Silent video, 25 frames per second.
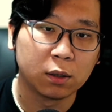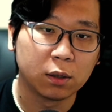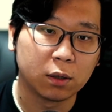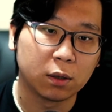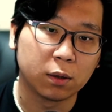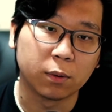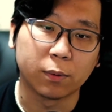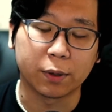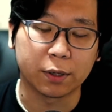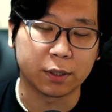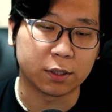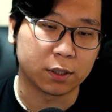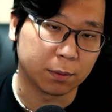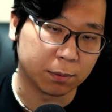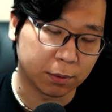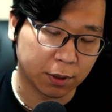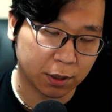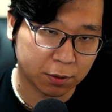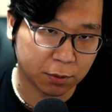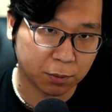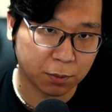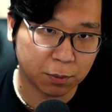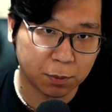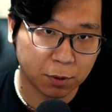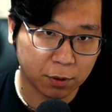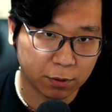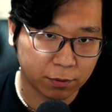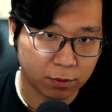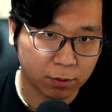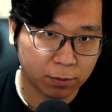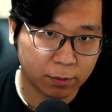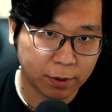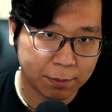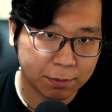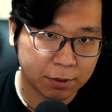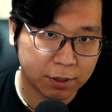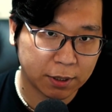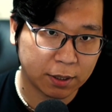Whereas sometimes when we bill for
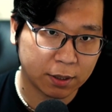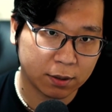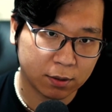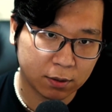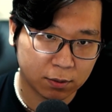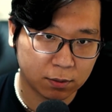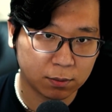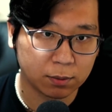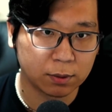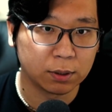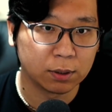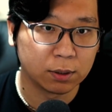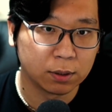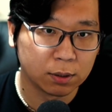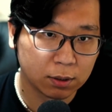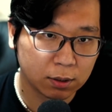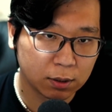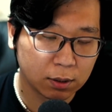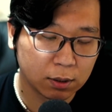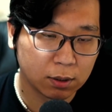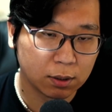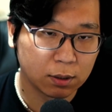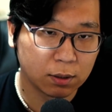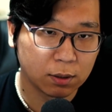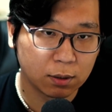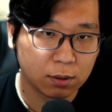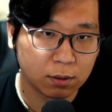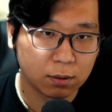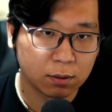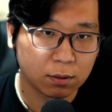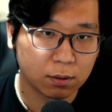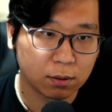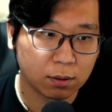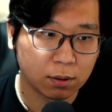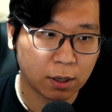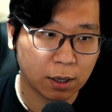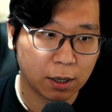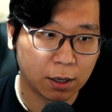websites, we
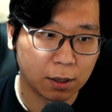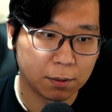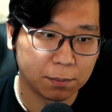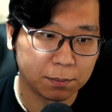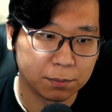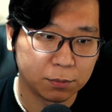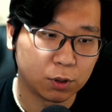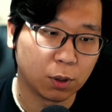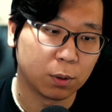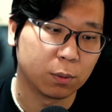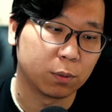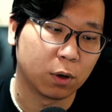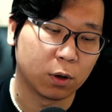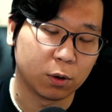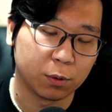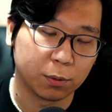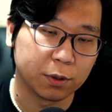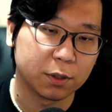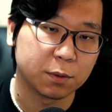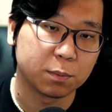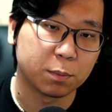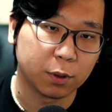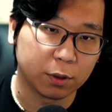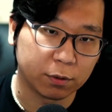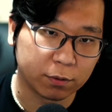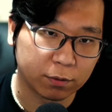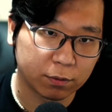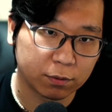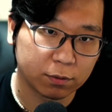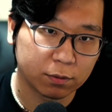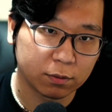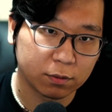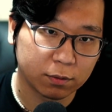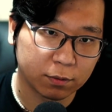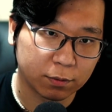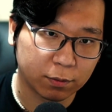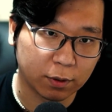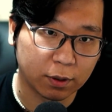don't always bill
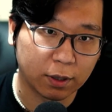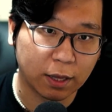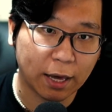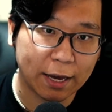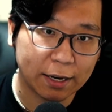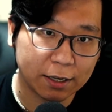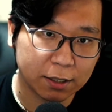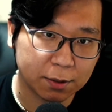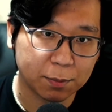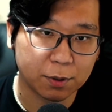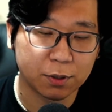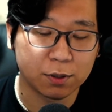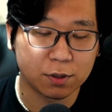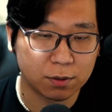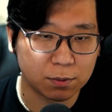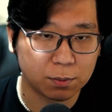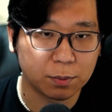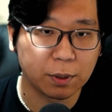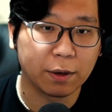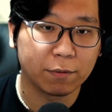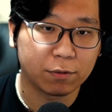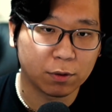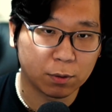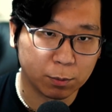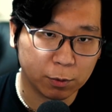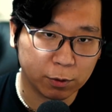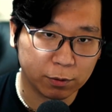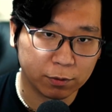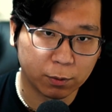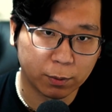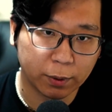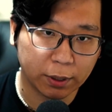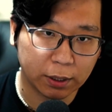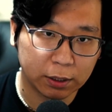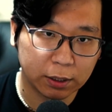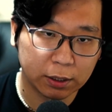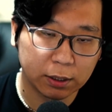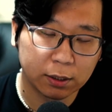for that as much as we have to move
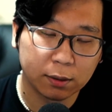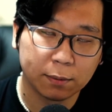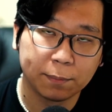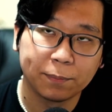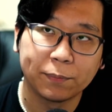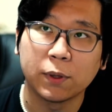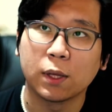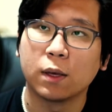quickly.